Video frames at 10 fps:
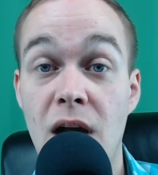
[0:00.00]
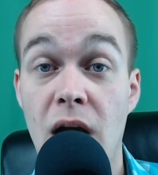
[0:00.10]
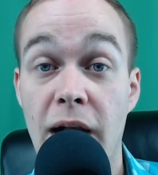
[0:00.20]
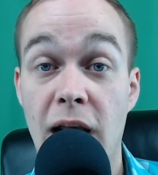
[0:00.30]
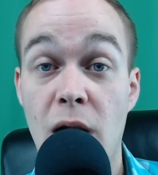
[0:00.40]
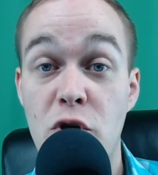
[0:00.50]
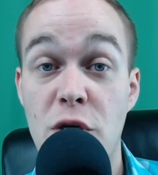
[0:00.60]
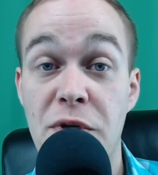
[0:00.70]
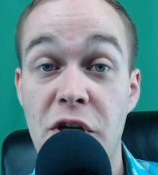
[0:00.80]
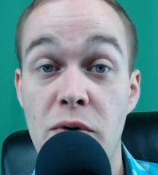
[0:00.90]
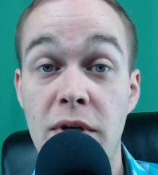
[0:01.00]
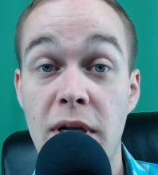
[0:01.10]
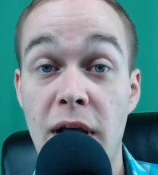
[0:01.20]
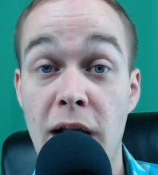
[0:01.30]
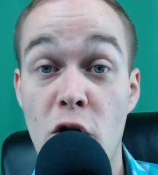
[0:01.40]
Again, I'm Josh McEwen,
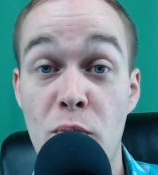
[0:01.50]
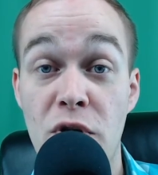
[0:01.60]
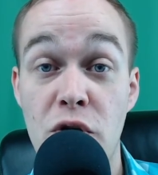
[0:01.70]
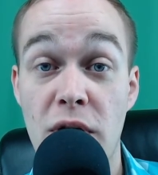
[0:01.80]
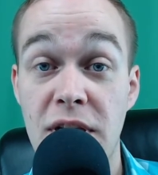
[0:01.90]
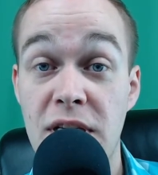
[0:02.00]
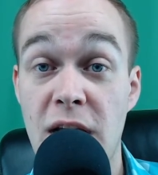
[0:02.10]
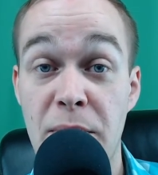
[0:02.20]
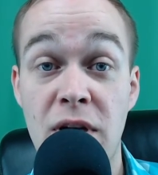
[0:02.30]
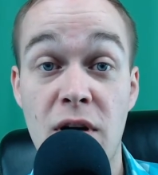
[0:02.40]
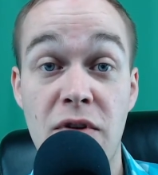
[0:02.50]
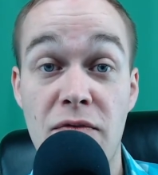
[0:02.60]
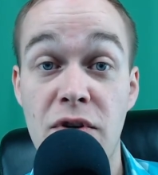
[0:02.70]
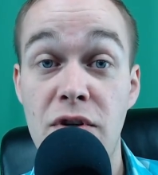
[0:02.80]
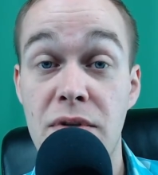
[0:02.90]
and I hope you enjoyed this segment of
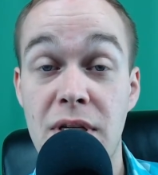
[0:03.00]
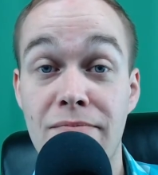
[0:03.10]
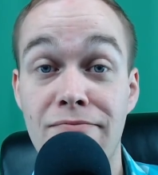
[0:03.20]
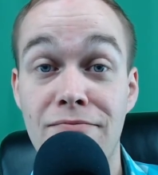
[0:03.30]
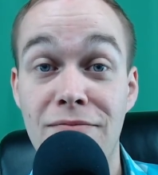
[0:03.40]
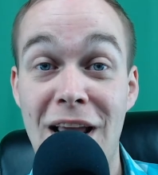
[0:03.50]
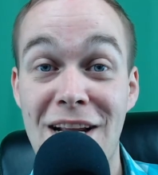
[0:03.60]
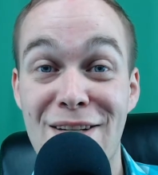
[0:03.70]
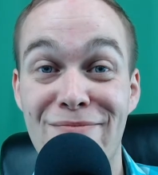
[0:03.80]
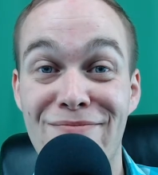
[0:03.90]
Dufferin News. Thanks.